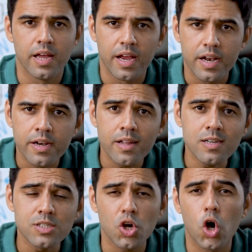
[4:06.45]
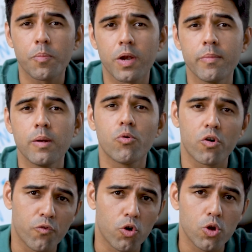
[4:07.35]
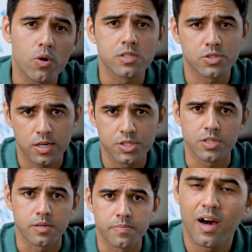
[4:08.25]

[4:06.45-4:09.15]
hinders optimal portfolio construction.